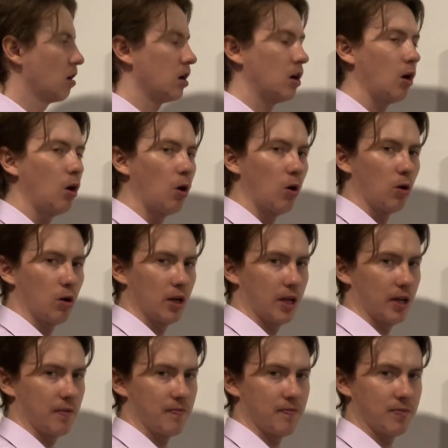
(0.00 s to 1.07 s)
Oi,
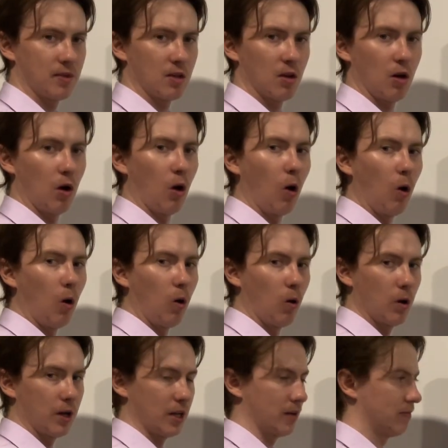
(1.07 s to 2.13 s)

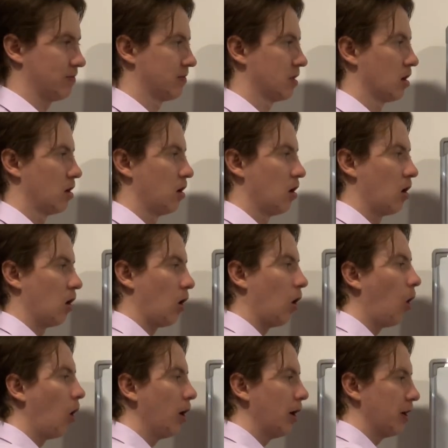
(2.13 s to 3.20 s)
oi,
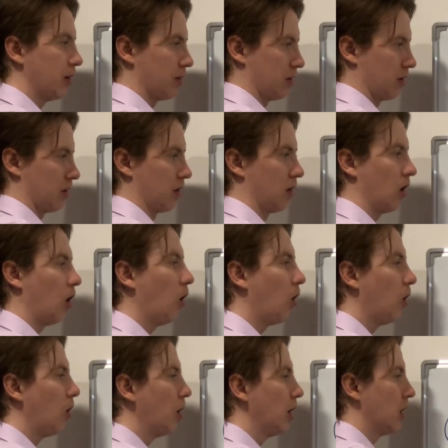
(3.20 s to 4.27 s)
oil,
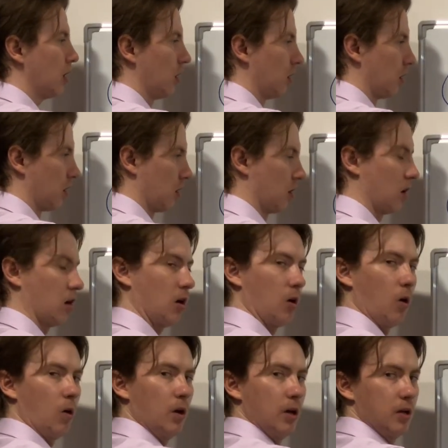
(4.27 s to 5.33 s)
oil,
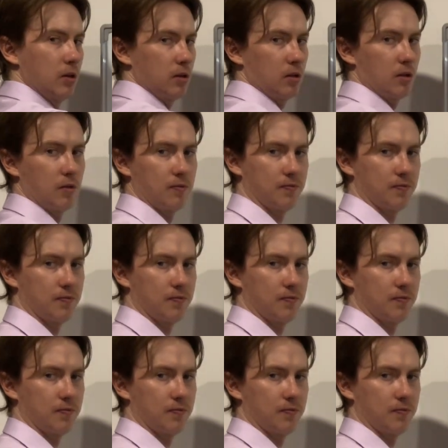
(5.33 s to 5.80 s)
oil.